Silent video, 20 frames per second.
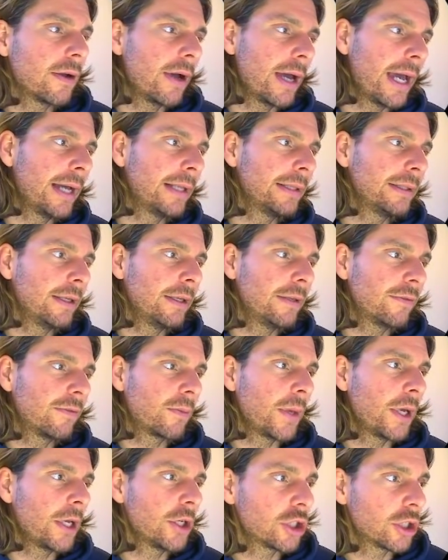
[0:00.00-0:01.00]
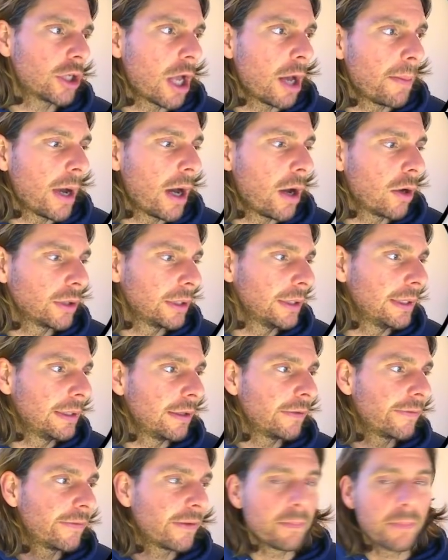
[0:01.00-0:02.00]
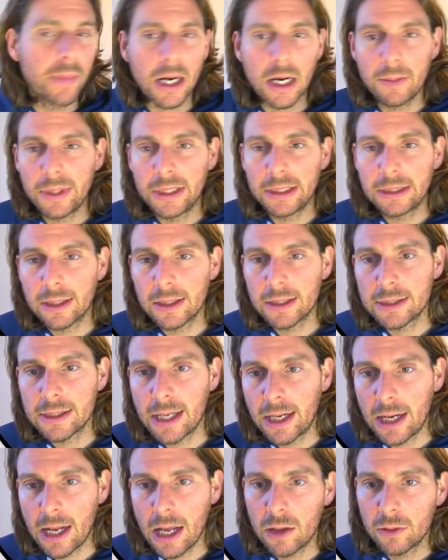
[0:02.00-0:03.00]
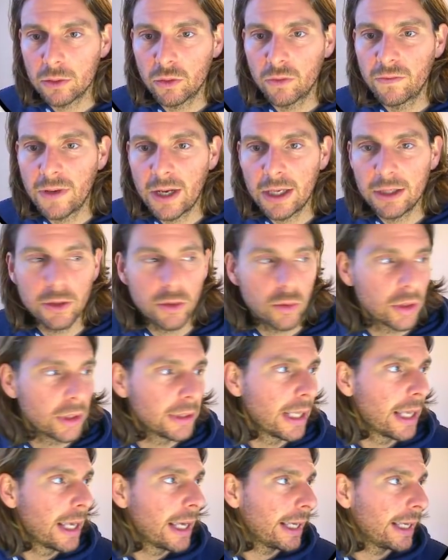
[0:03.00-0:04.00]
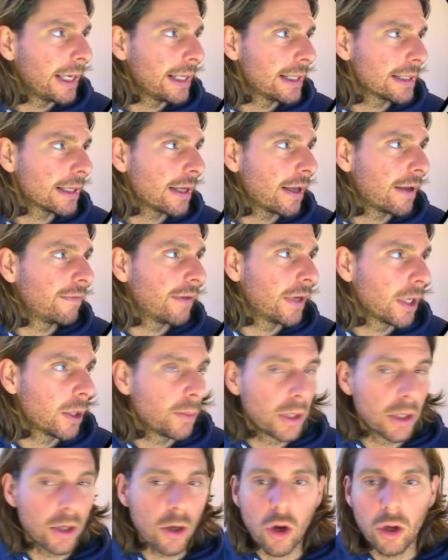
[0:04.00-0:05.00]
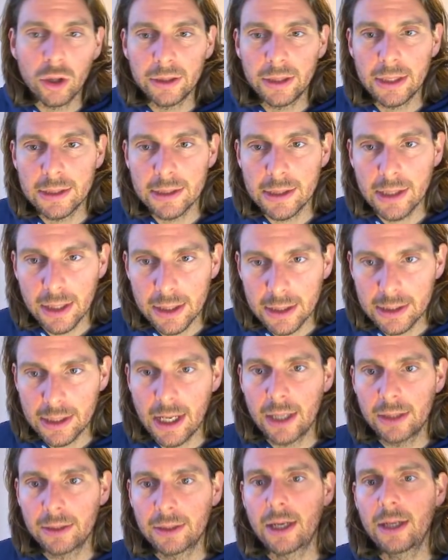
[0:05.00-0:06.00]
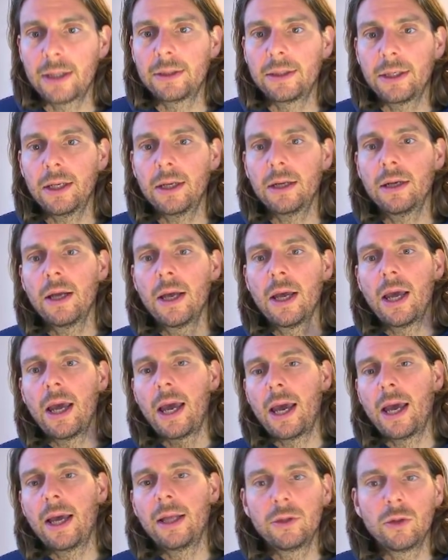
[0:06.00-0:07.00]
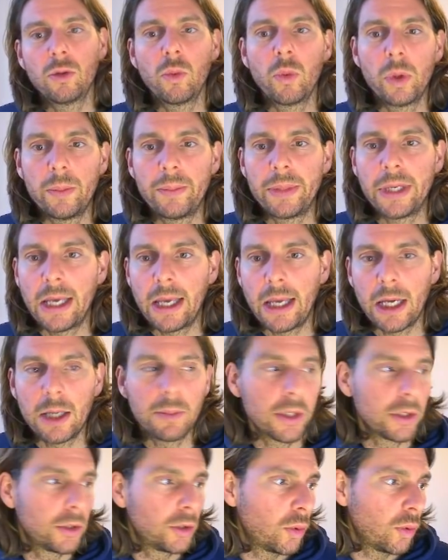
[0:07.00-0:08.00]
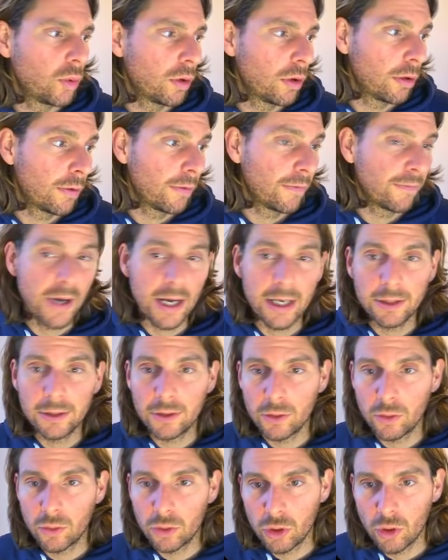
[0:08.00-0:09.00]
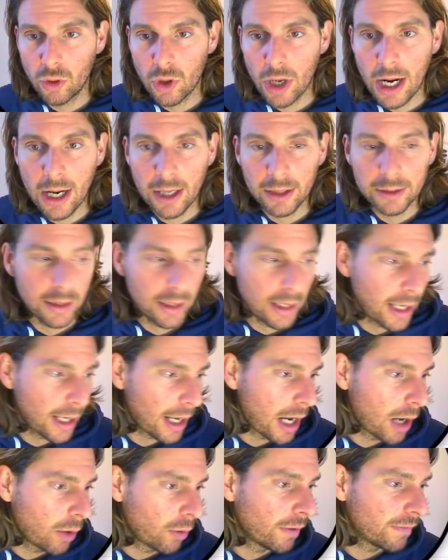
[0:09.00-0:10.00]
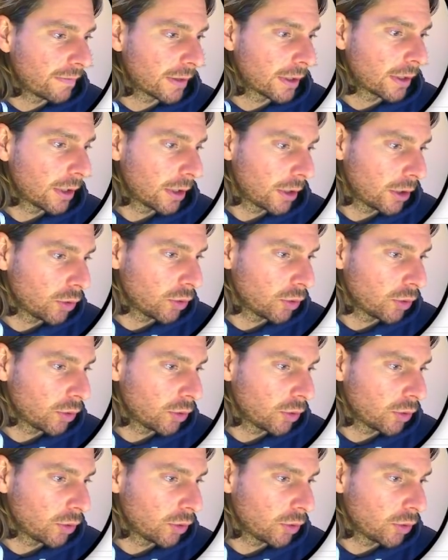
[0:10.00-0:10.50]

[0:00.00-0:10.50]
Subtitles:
and the information about the different parameters and how to fine-tune it is available on this site right here, and you will be able to fine-tune your art however you